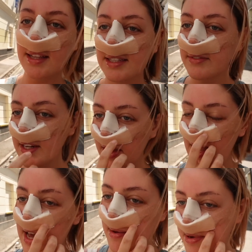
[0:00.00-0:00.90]
end this video
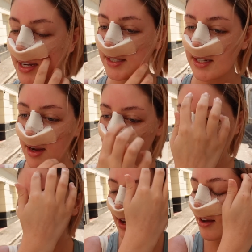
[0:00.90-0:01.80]
here because I'm going
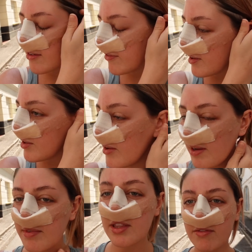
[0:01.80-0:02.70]
to fill you
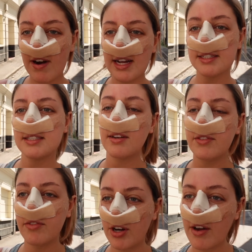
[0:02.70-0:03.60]
in with the rest of
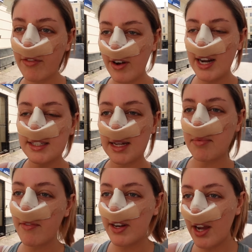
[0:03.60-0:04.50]
the recovery in a
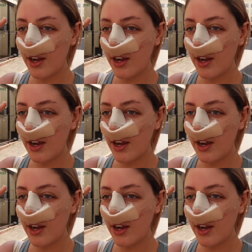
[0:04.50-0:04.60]
separate video.